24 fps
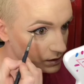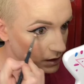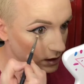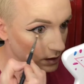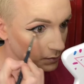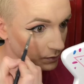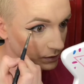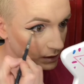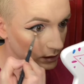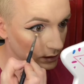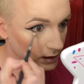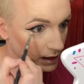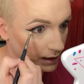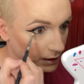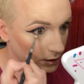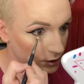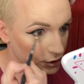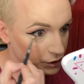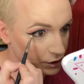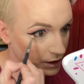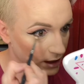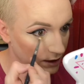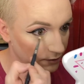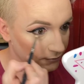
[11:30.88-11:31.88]
with the lighter
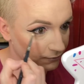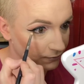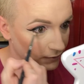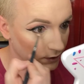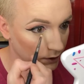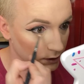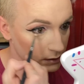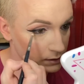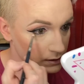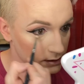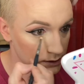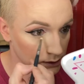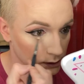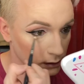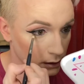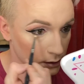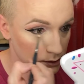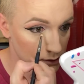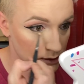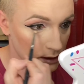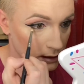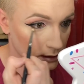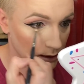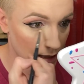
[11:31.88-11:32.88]
shade first, as close to
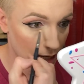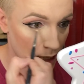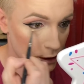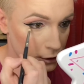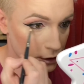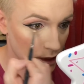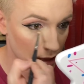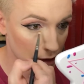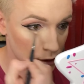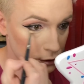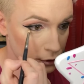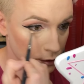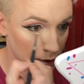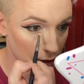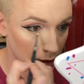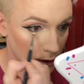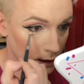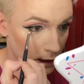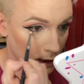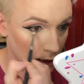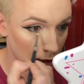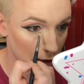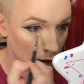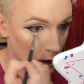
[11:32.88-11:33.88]
the lash line as you can get
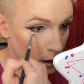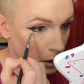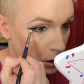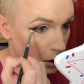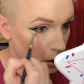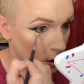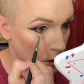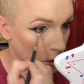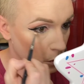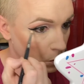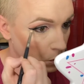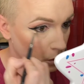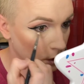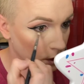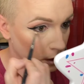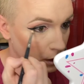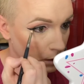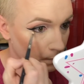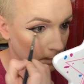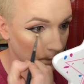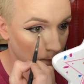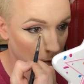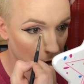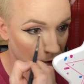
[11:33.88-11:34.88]
it. We're going to
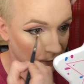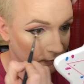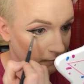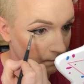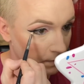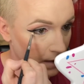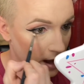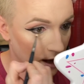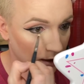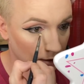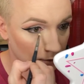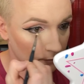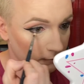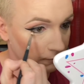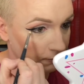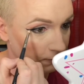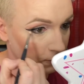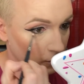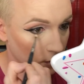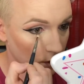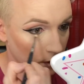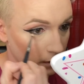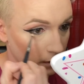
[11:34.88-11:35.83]
buff back and forth.